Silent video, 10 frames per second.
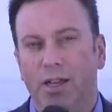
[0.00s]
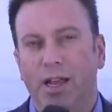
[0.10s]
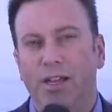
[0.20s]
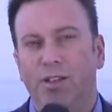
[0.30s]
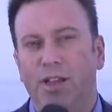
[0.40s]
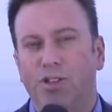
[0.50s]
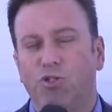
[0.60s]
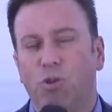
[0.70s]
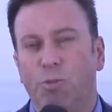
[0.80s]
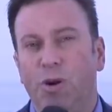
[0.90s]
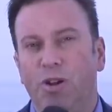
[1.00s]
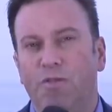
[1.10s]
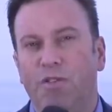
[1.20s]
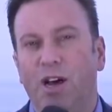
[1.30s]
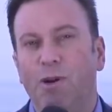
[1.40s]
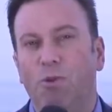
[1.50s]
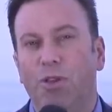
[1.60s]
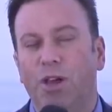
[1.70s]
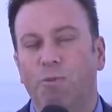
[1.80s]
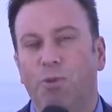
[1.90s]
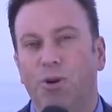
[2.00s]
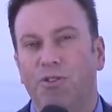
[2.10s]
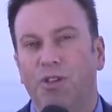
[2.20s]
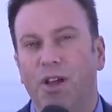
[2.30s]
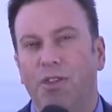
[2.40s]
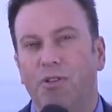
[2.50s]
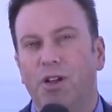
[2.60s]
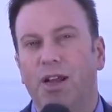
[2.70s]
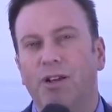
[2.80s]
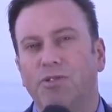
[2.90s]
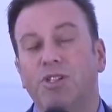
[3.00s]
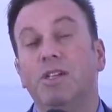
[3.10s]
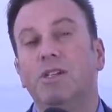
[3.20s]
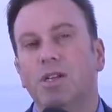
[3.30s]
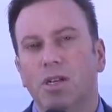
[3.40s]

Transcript: in any short period of time where they could put it together and announce it.